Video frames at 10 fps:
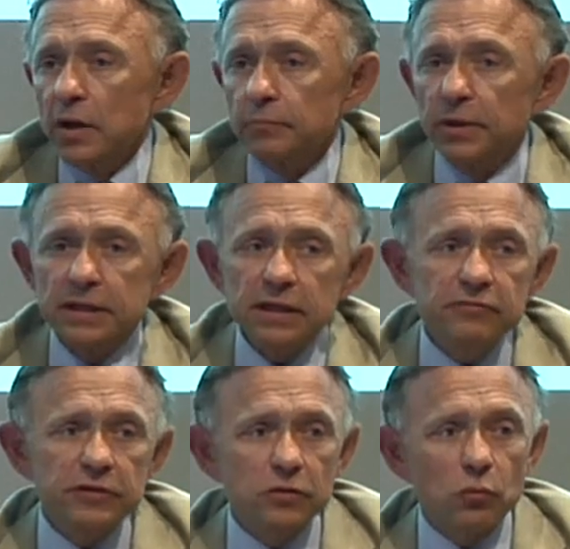But
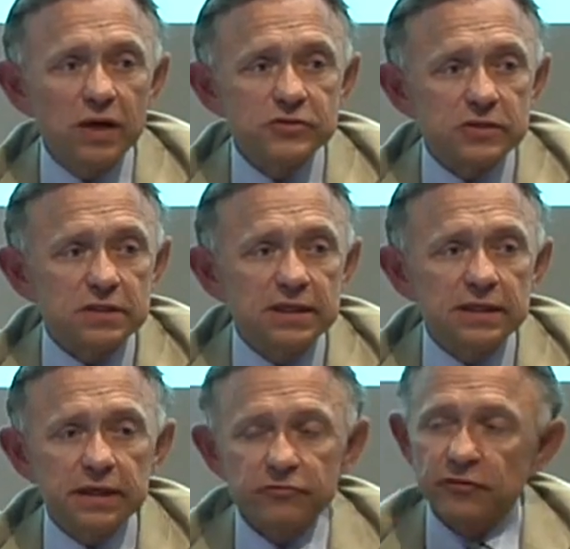even the ones that
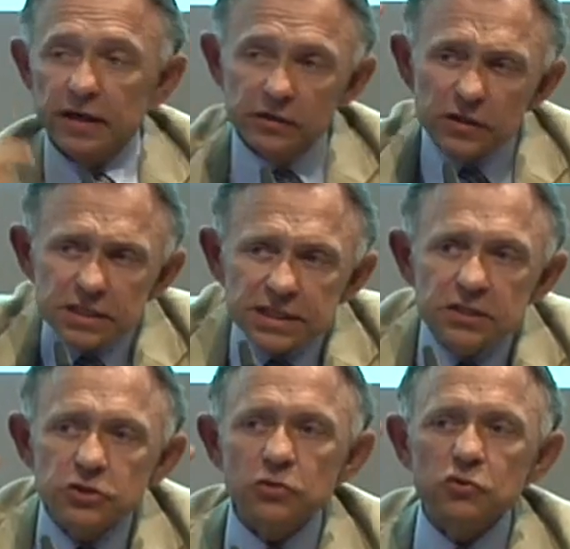didn't get funded, the
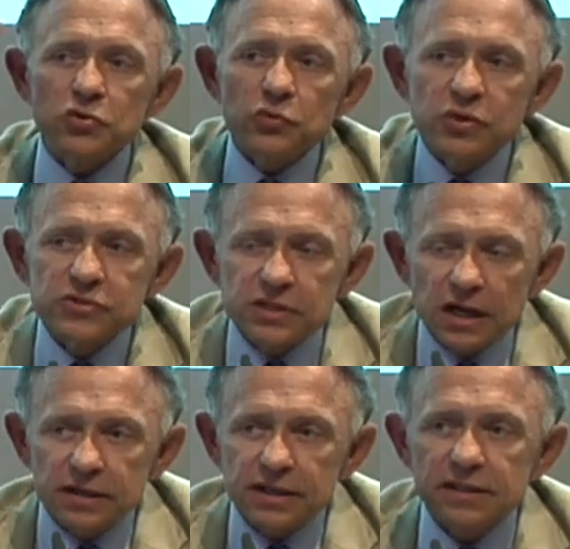teachers were
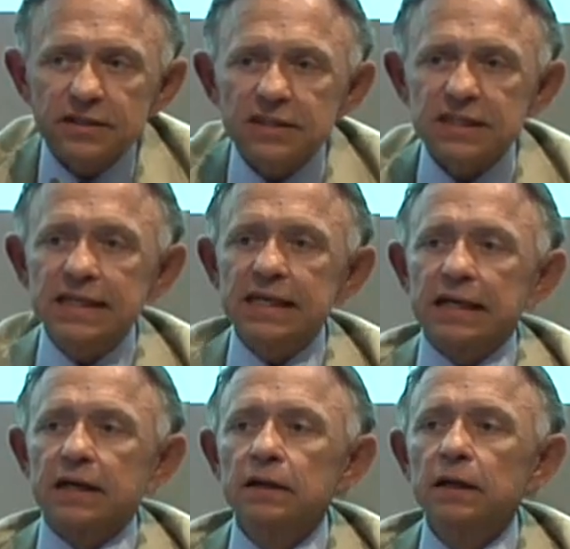starting to
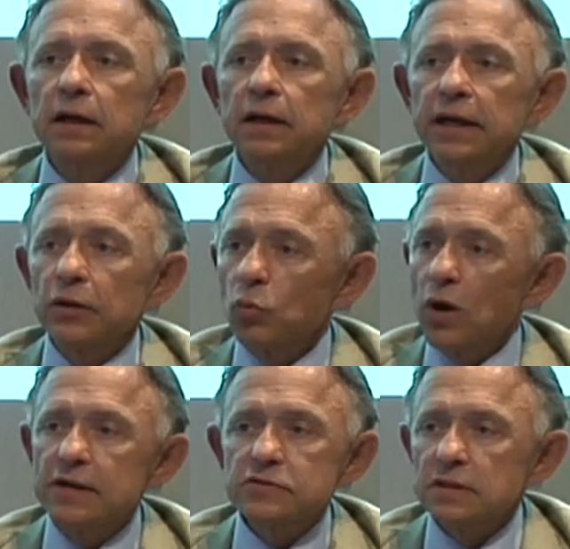think in
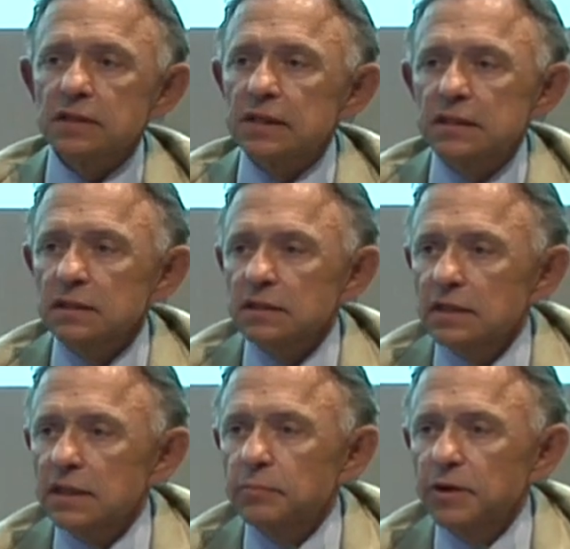ways that they didn't
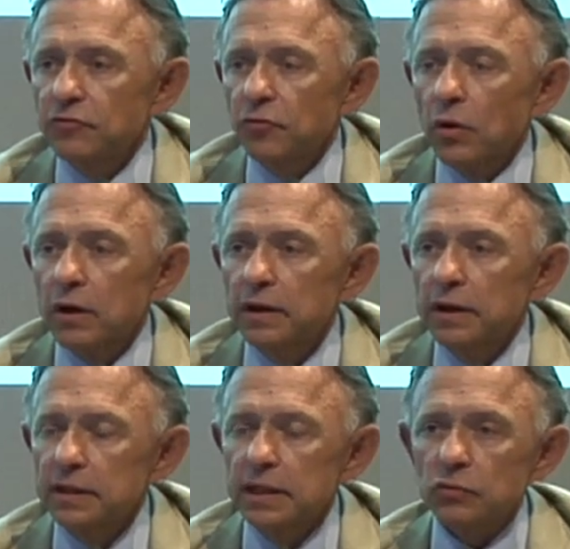think before.
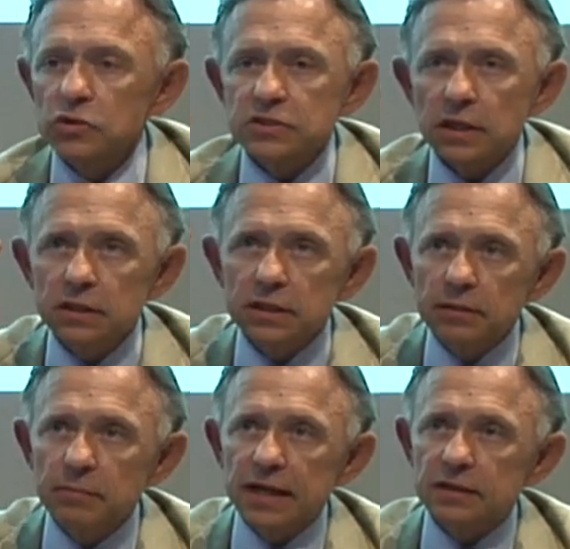They were starting
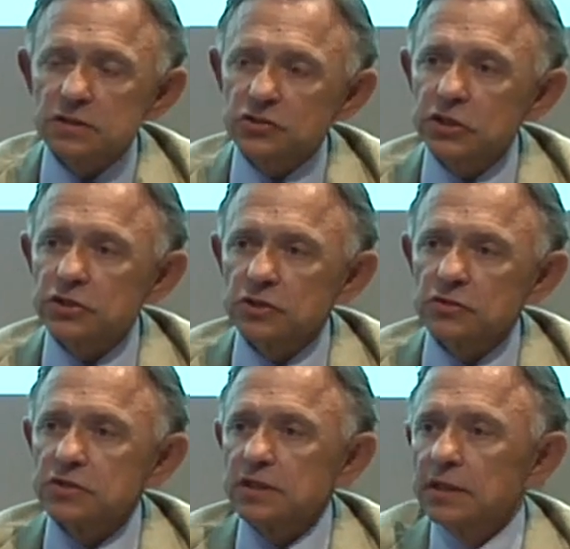to make
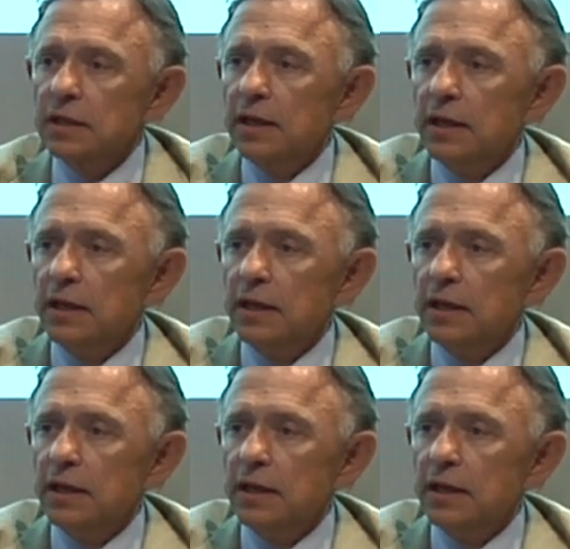decisions that